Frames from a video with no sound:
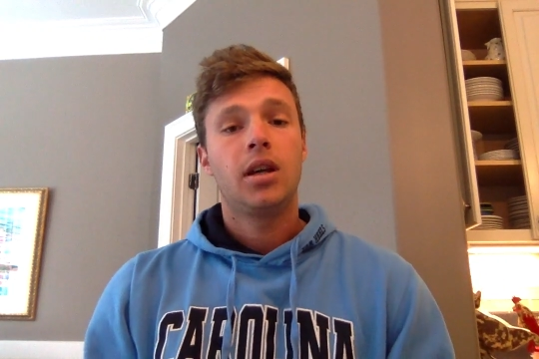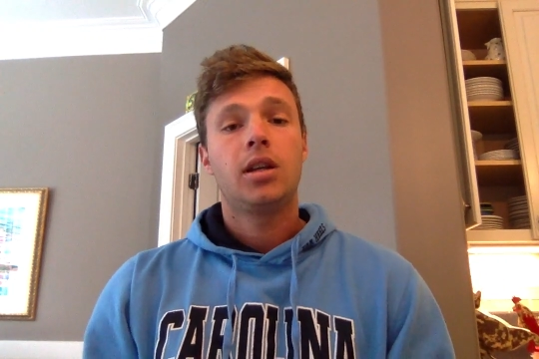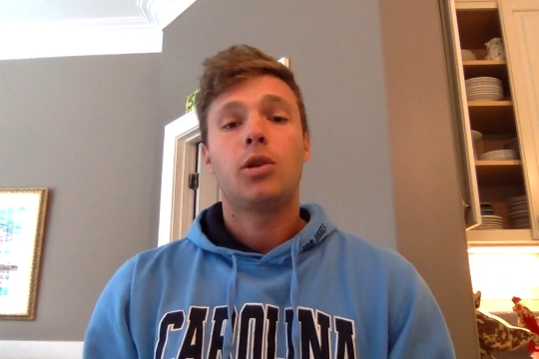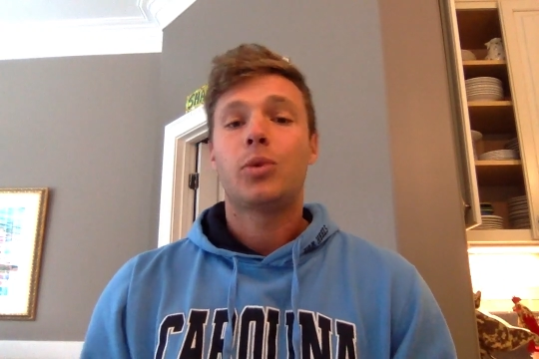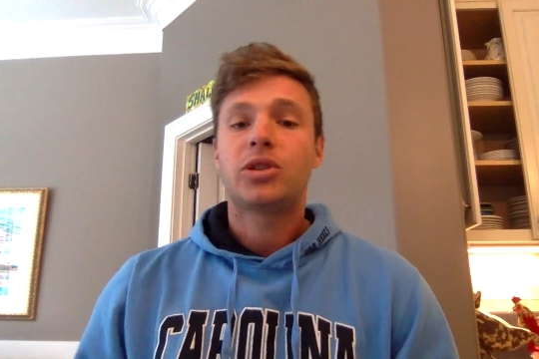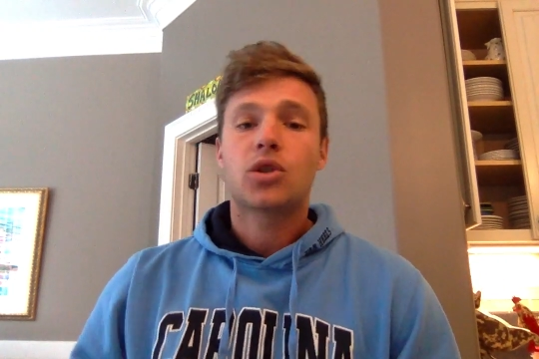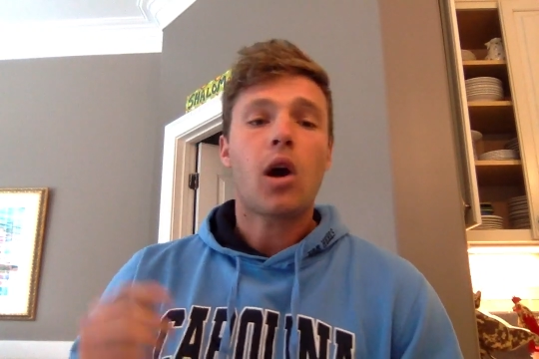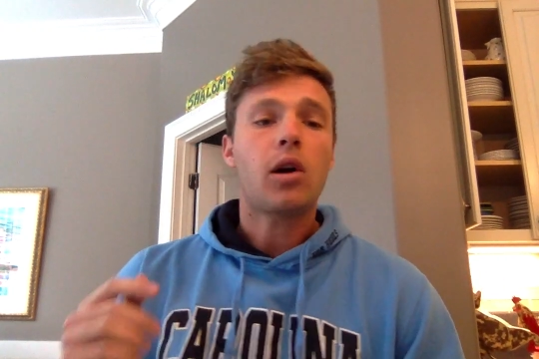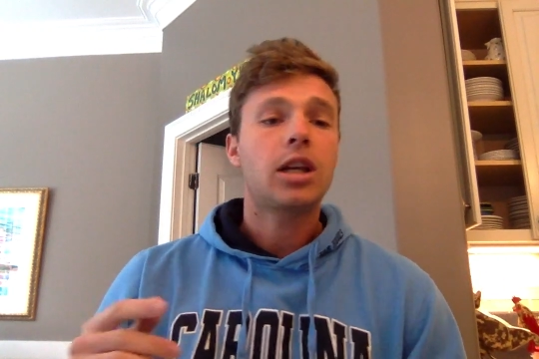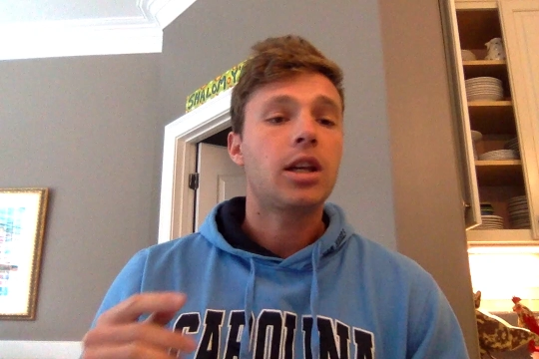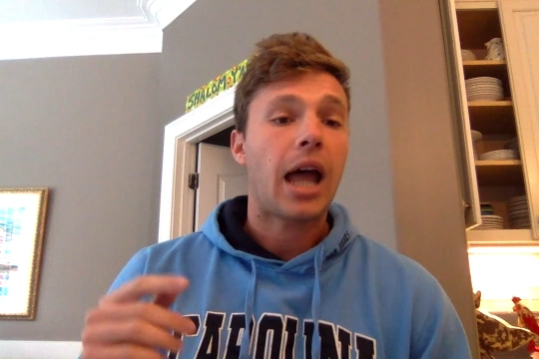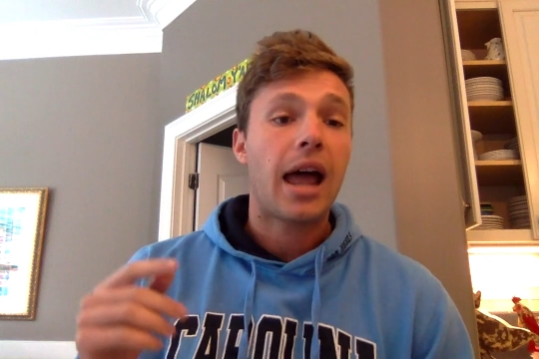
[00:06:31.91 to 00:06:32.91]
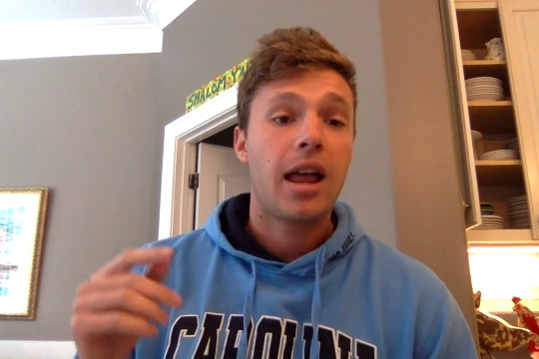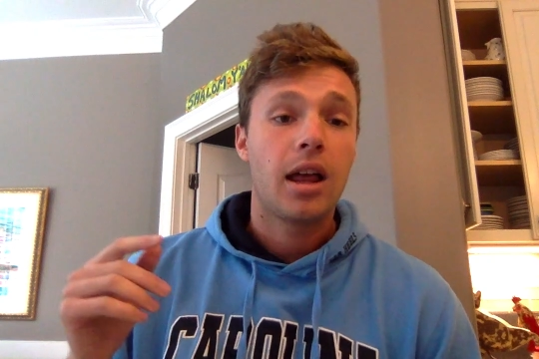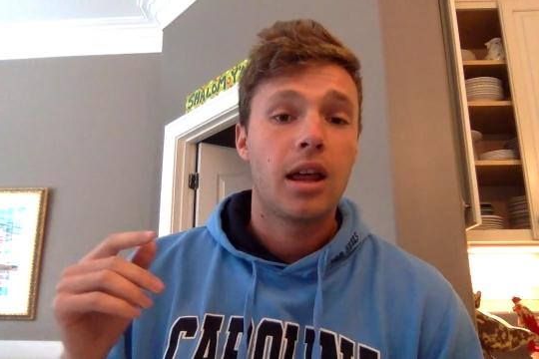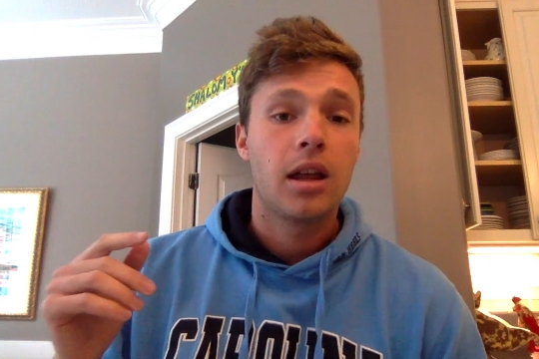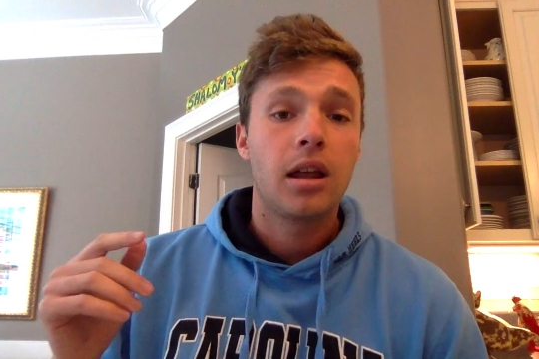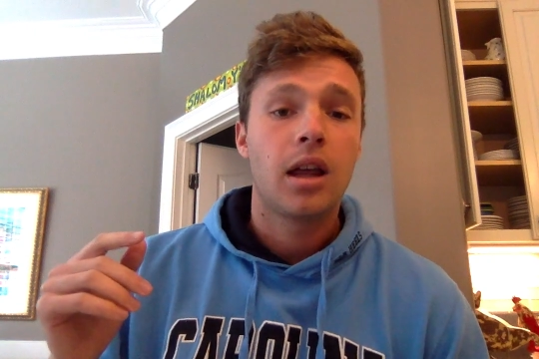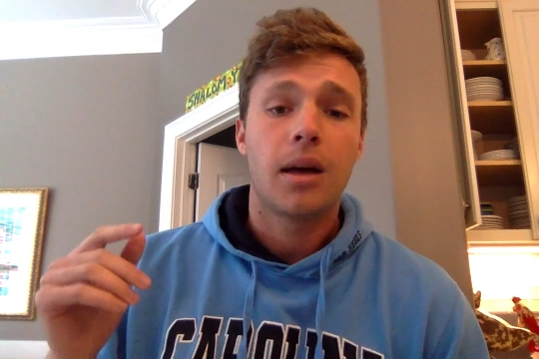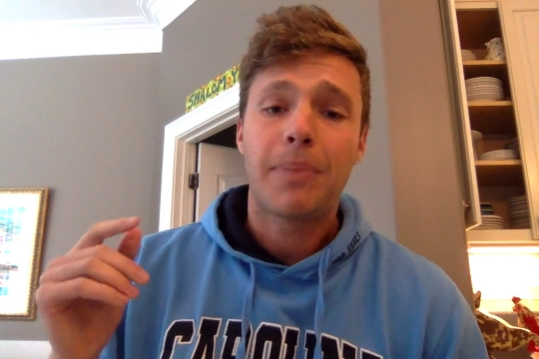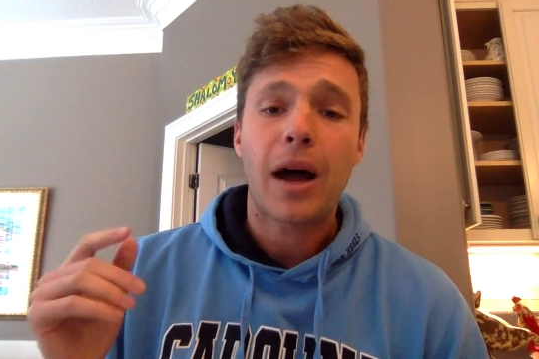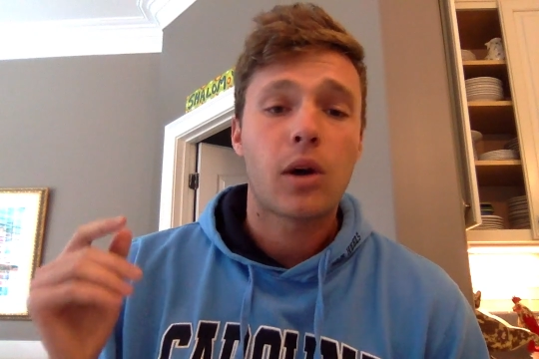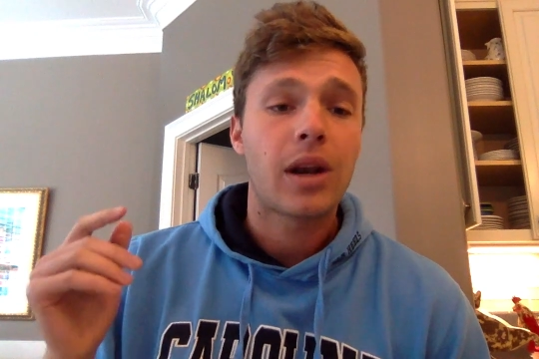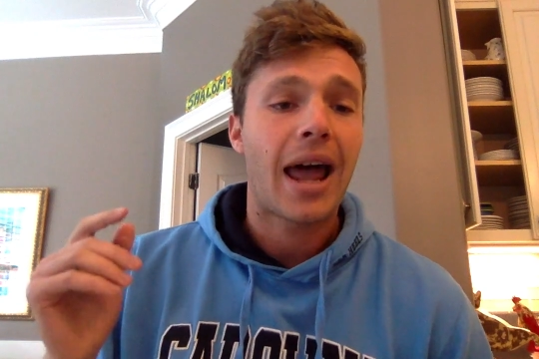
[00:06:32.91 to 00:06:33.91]
When talking
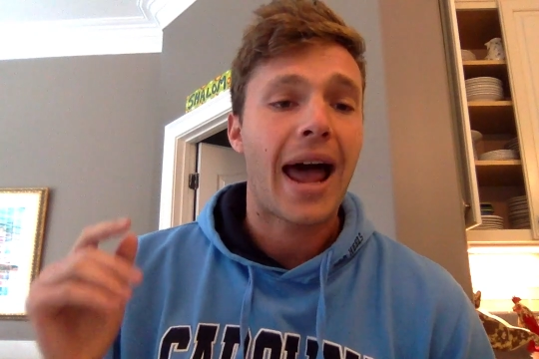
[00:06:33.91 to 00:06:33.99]
about